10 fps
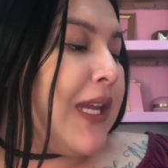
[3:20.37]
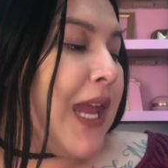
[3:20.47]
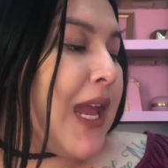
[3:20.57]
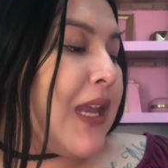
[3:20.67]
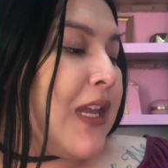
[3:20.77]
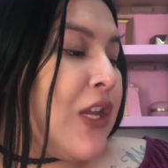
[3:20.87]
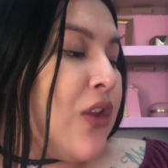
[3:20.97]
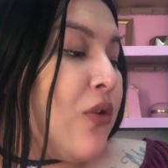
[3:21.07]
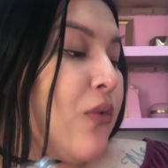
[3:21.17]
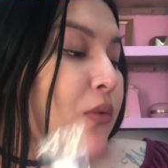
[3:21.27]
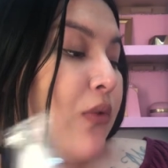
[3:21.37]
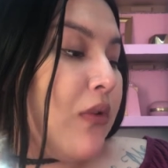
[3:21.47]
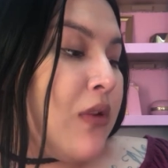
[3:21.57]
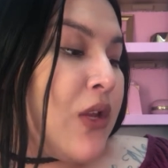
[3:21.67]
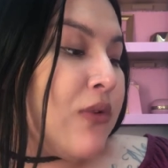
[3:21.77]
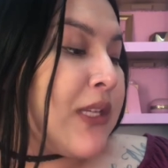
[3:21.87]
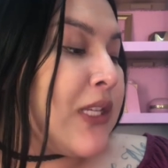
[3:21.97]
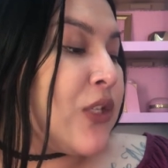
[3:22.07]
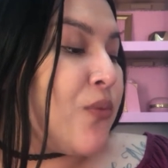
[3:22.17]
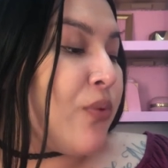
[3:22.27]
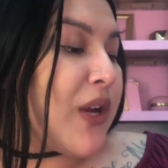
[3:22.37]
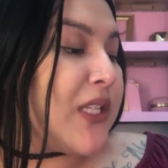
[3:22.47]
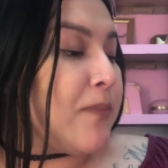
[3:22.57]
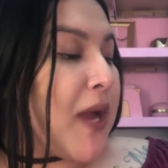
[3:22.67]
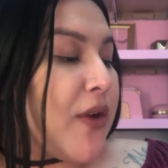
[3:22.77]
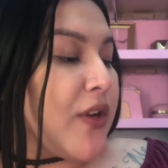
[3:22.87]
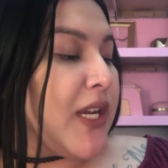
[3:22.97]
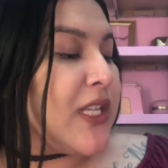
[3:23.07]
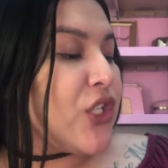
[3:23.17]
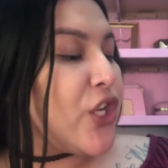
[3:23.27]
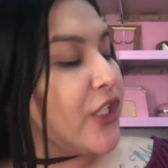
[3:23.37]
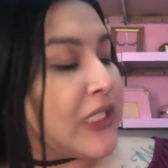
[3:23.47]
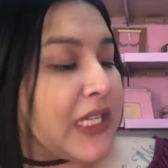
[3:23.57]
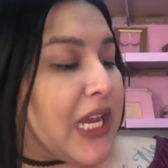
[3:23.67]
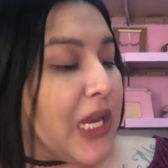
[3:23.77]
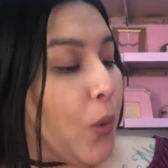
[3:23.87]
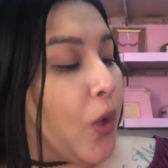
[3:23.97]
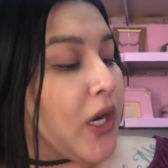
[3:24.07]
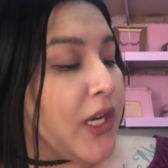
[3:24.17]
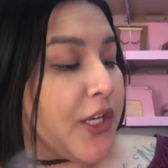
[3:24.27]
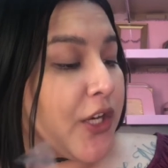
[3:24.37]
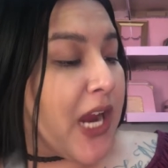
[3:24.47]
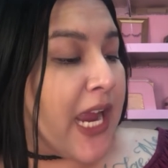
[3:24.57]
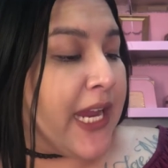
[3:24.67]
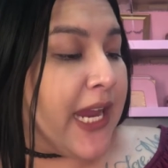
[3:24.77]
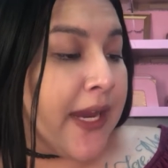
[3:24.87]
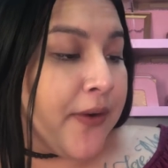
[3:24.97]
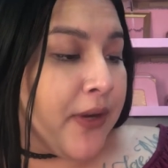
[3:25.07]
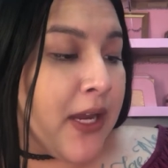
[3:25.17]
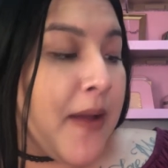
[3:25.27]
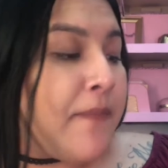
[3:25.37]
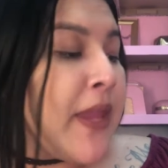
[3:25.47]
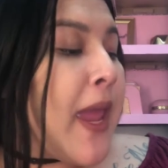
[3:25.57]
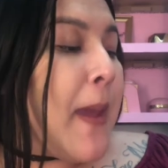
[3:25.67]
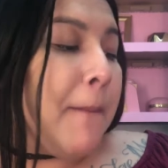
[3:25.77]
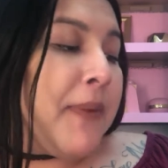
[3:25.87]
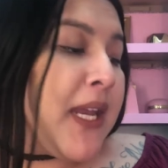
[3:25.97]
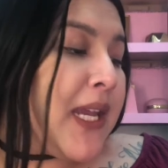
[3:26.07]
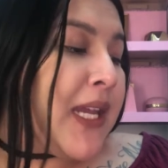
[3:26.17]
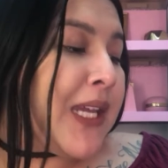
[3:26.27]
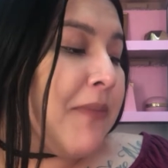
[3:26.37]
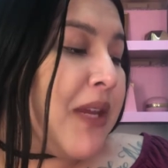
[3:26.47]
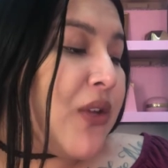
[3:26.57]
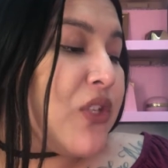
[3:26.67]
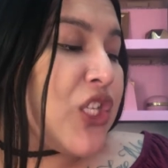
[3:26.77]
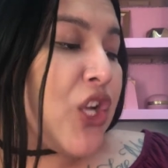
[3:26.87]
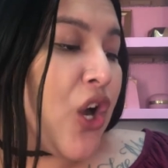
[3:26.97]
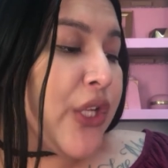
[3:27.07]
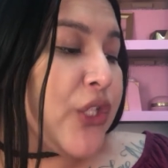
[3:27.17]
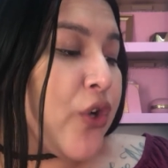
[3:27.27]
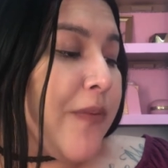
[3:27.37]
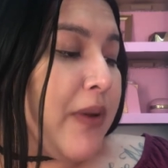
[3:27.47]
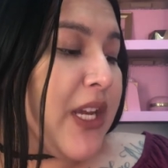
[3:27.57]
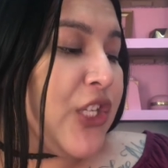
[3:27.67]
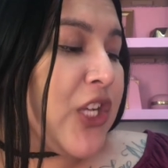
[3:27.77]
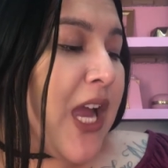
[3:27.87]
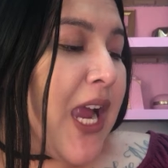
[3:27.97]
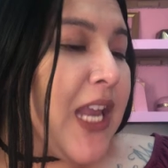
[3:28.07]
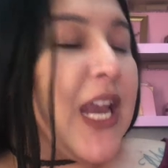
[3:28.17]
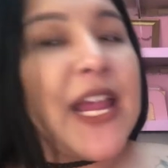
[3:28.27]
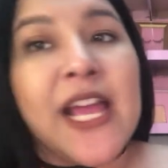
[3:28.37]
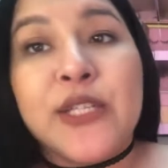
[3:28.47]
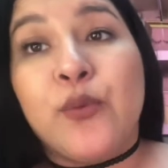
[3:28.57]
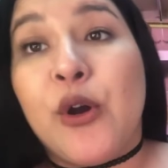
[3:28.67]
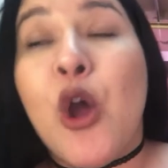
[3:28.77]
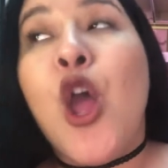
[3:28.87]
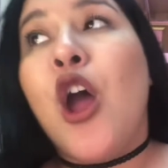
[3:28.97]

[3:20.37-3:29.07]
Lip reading: can you use it to press powder into your skin or under eye area, but it can be used to contour, blush, highlight as well.